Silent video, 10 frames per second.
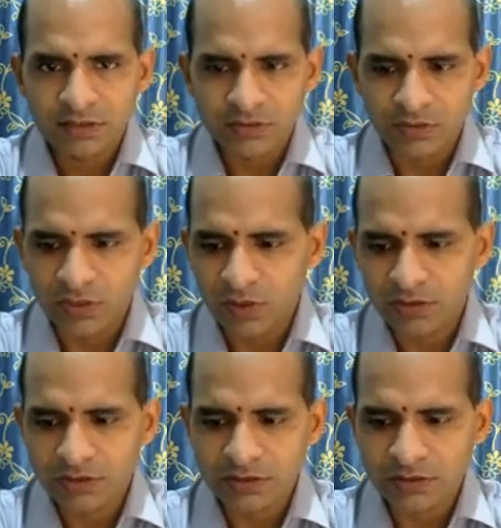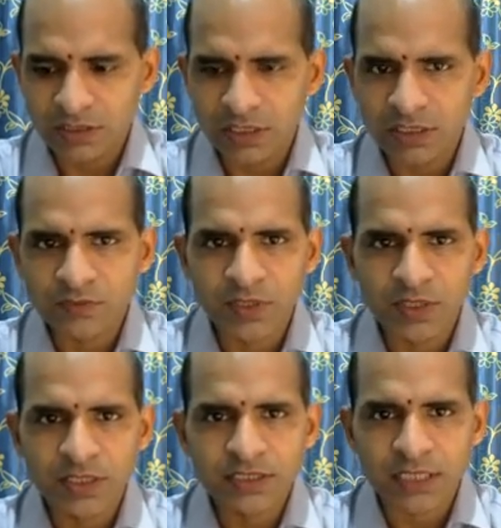So now as we
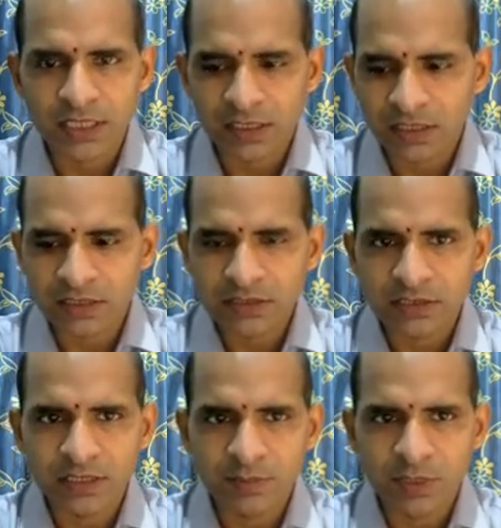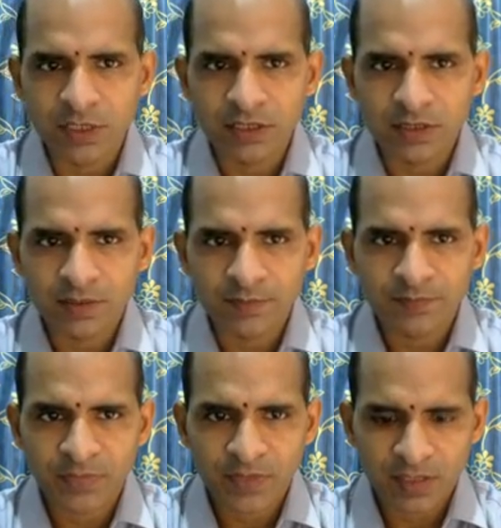need scanner class, let me
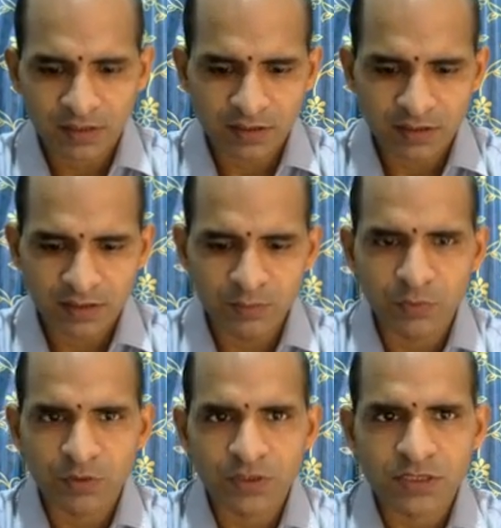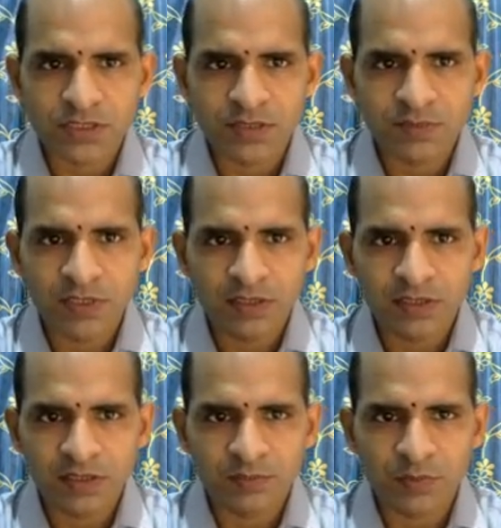import the statement
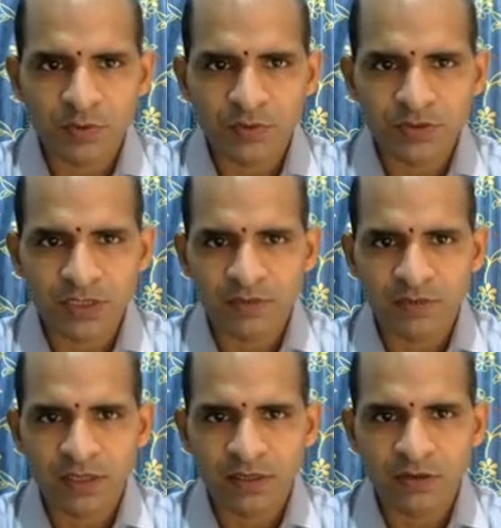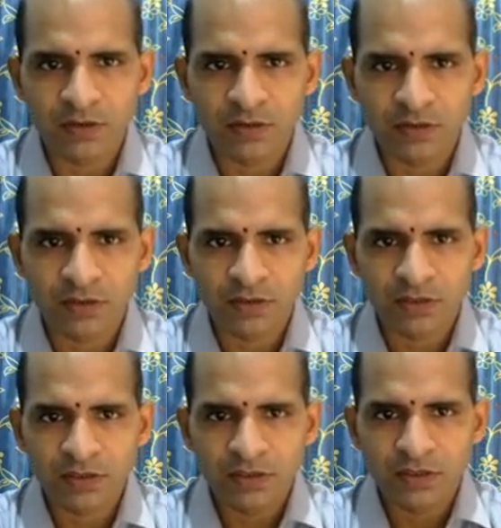import java dot
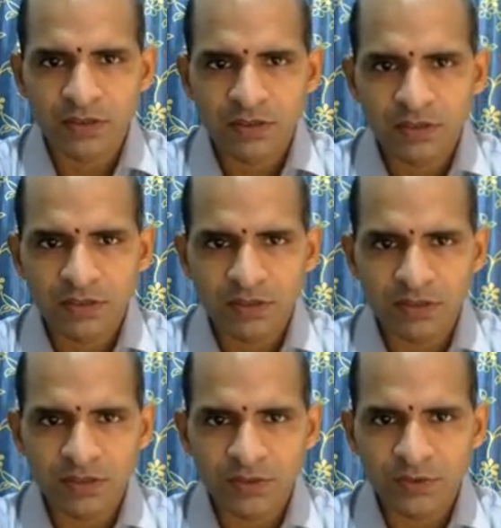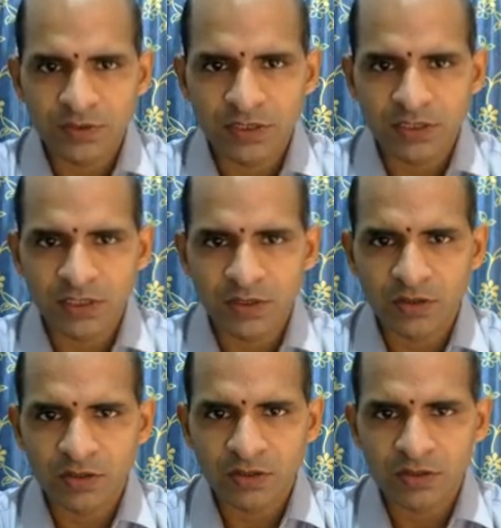util
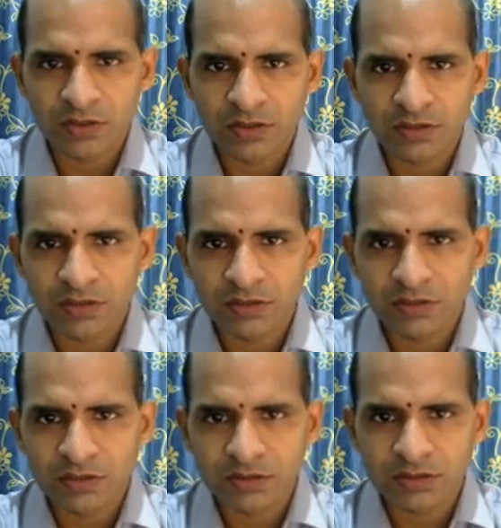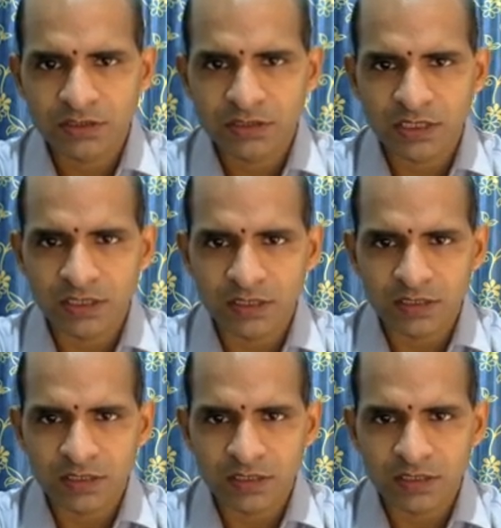dot scanner.